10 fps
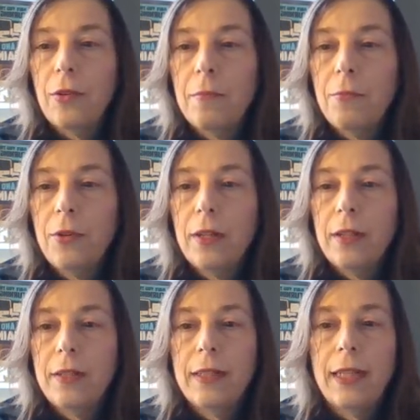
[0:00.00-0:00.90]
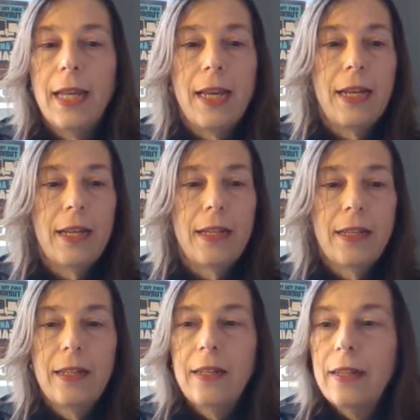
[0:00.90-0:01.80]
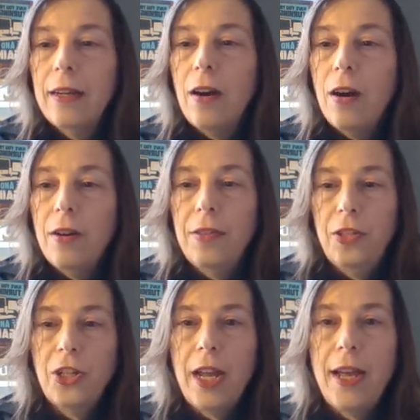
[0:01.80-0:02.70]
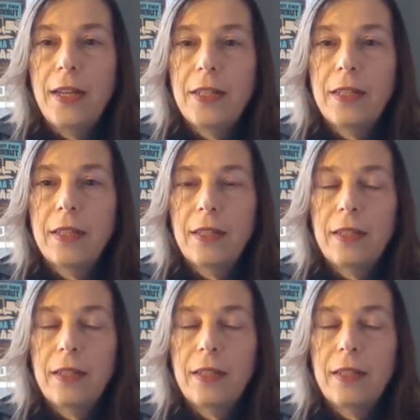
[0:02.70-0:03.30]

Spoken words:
So I put a delay on the chat.